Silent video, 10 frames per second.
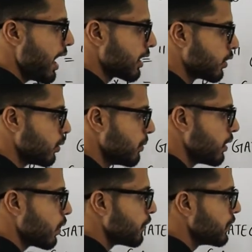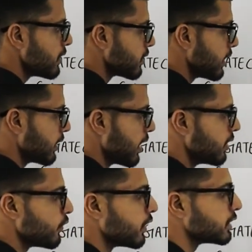argument of the string
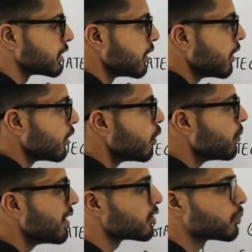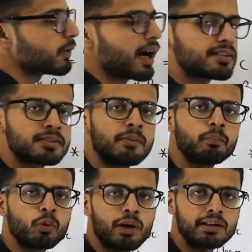length function, you must pass
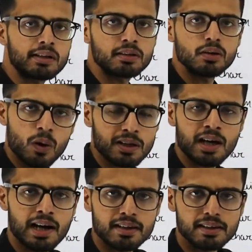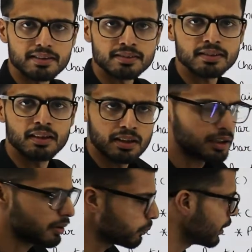some pointer or an address.
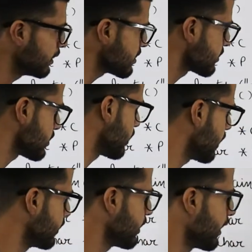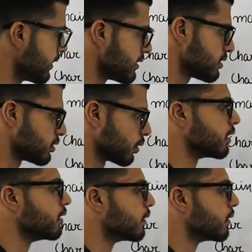Pointers contain addresses only.